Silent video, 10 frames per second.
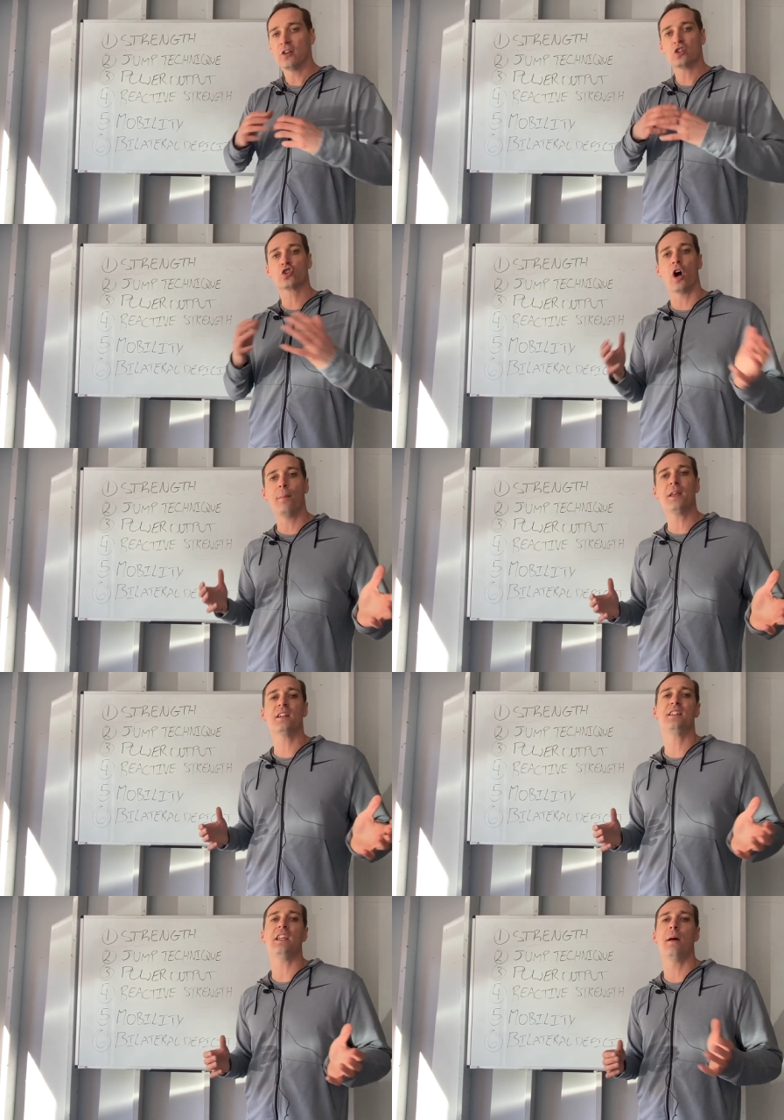just drop me
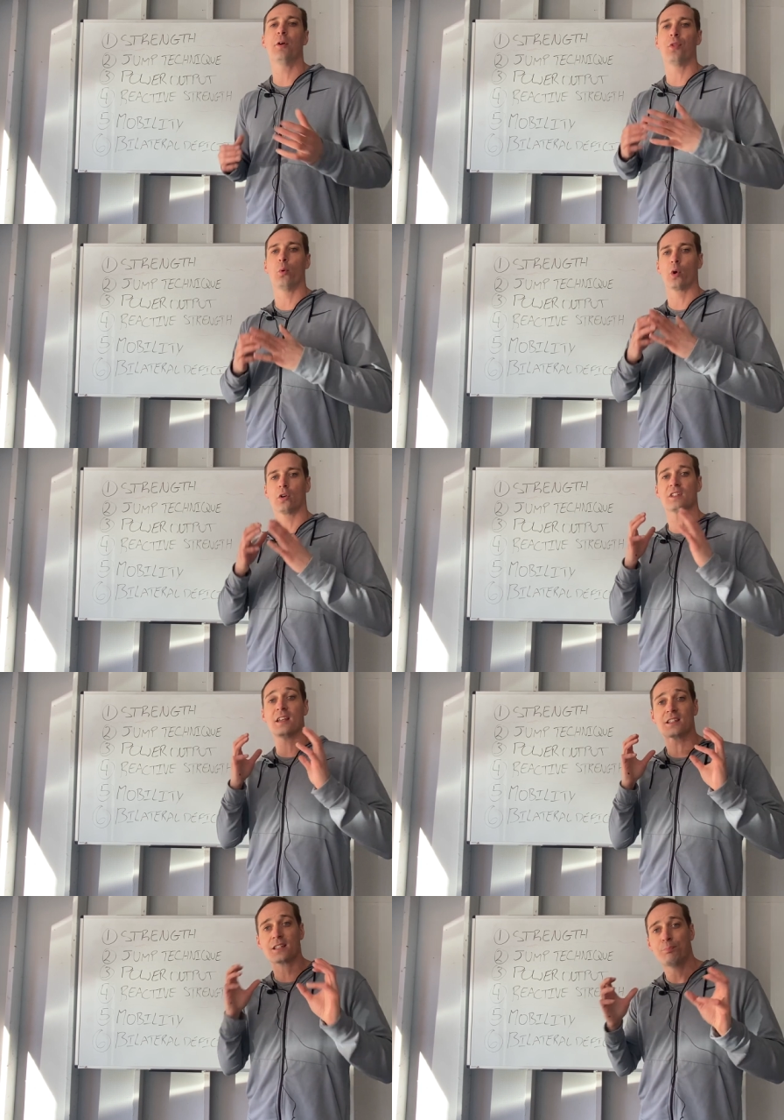a D M with the
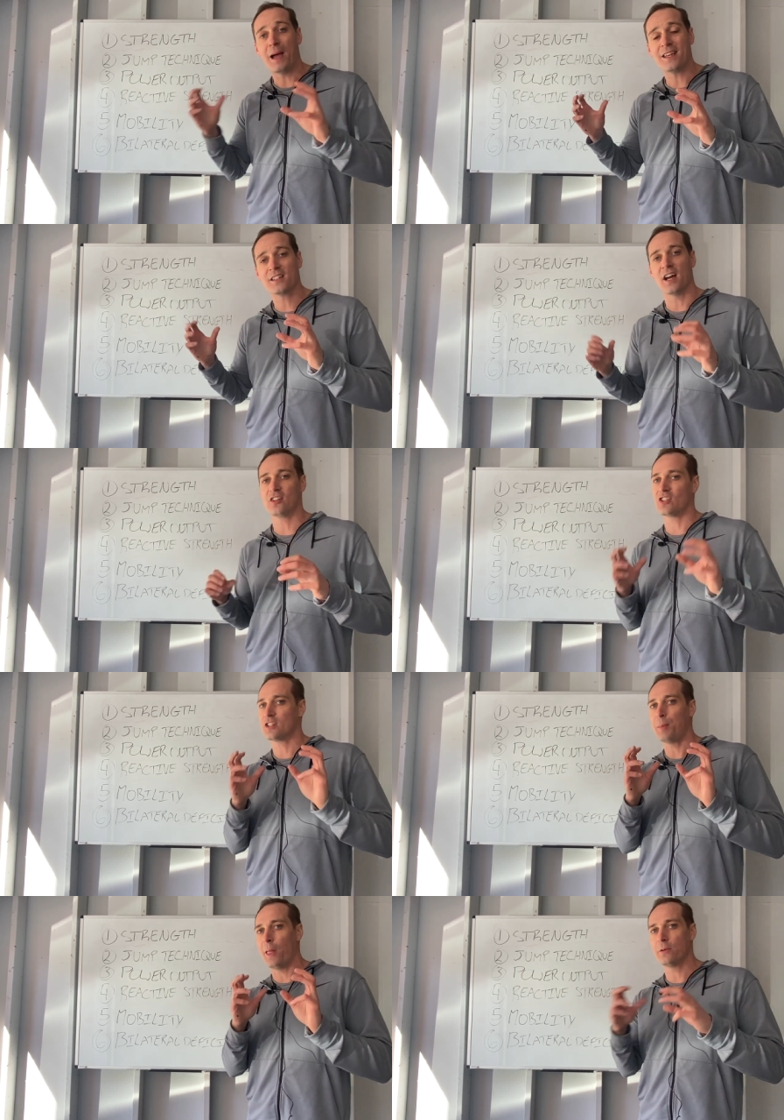words spike touch. Just
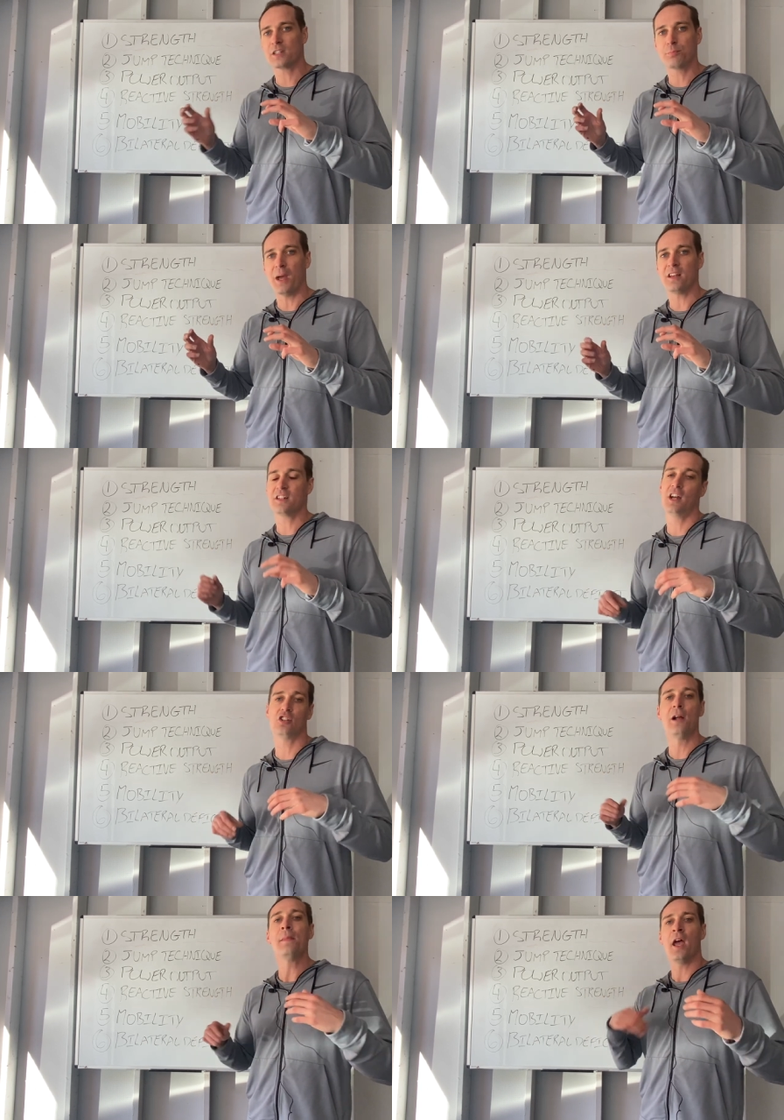spell out spike touch
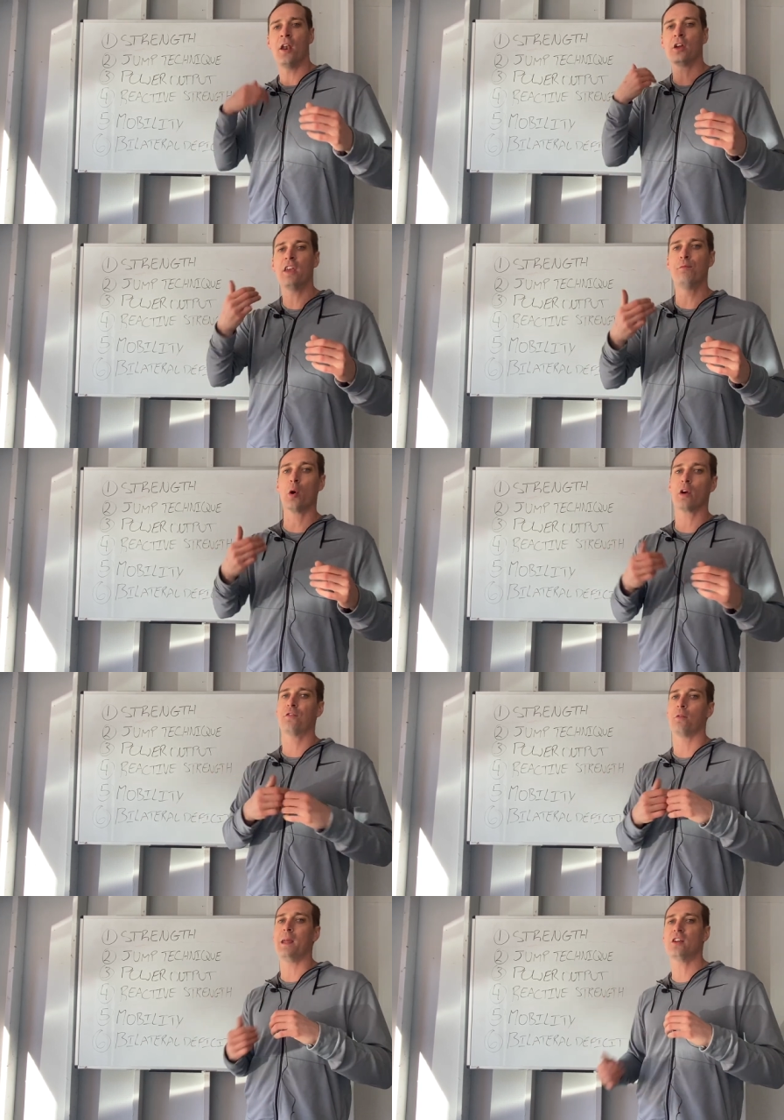and I'll give more
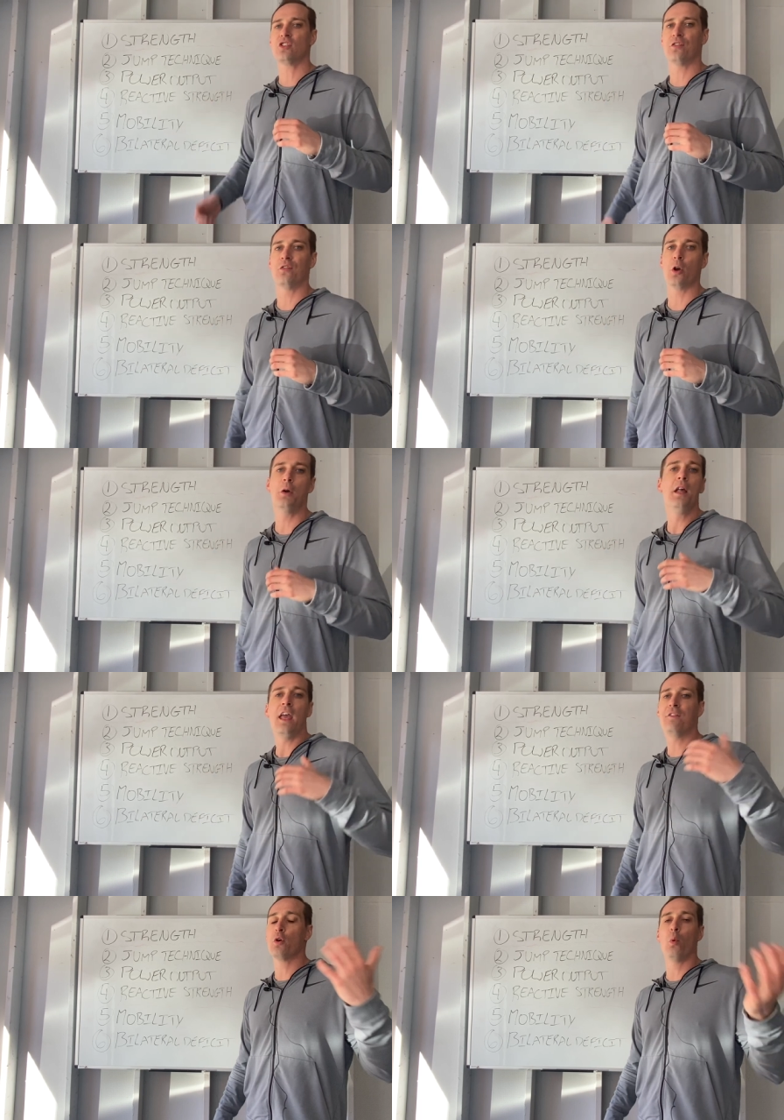information for you.
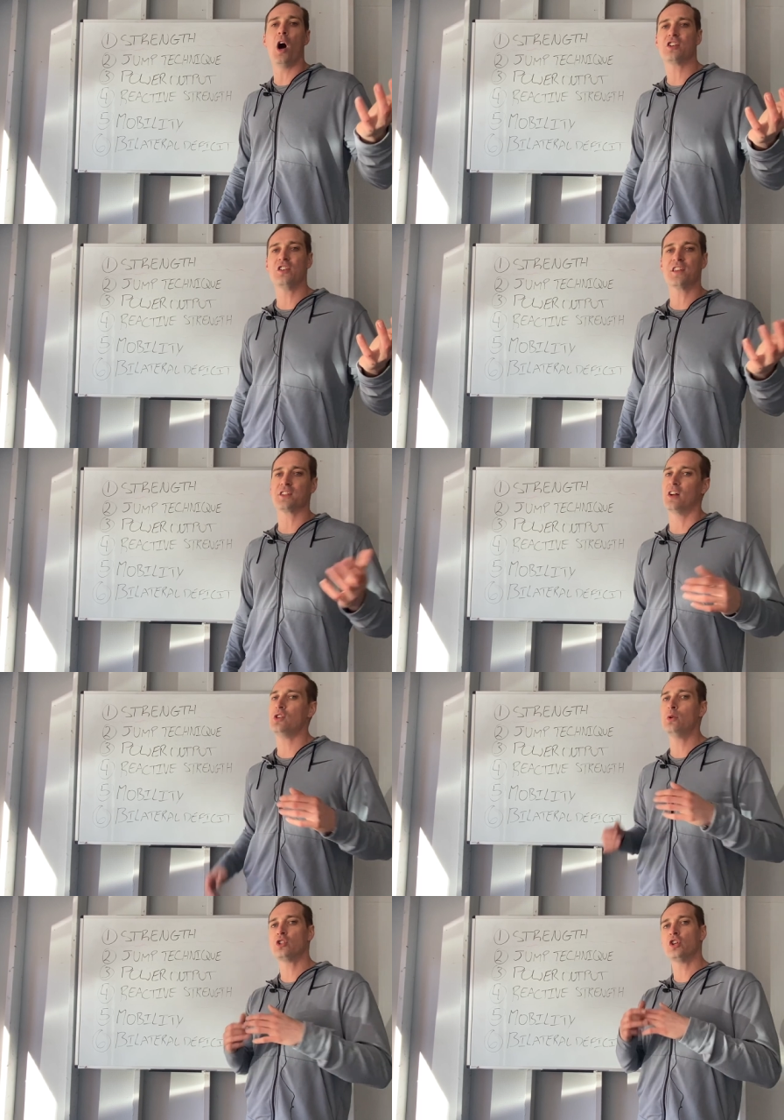If you're watching this on
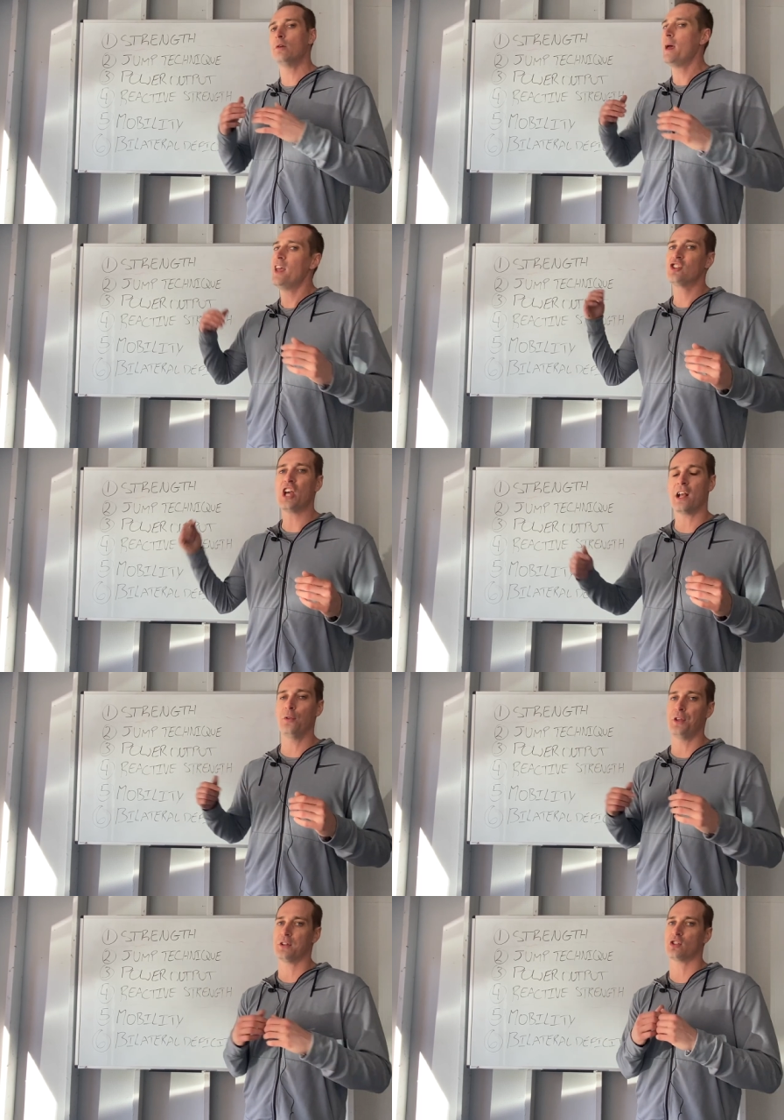YouTube, check out
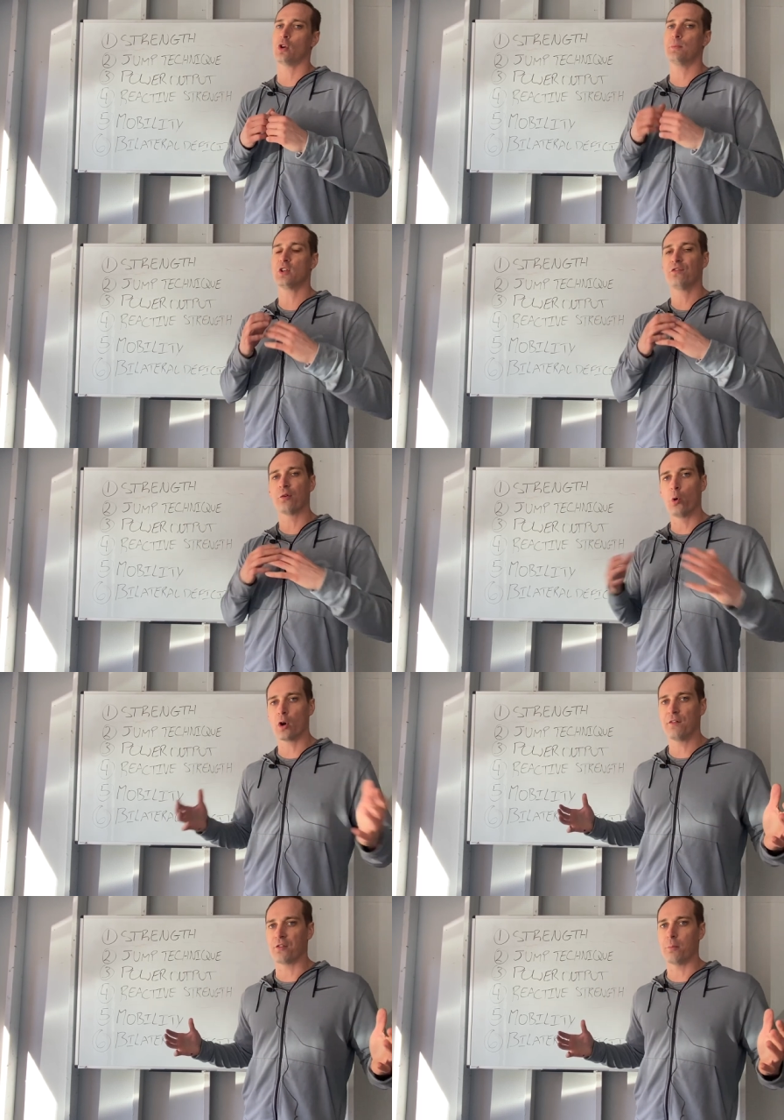the description for more
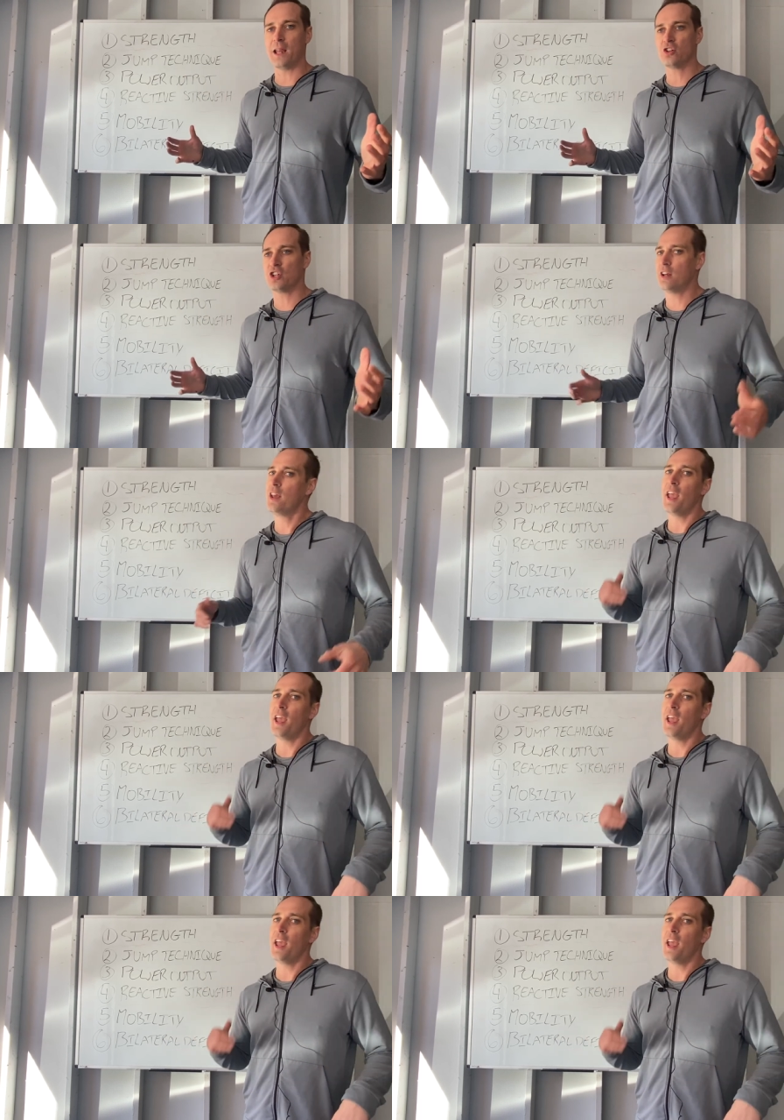information.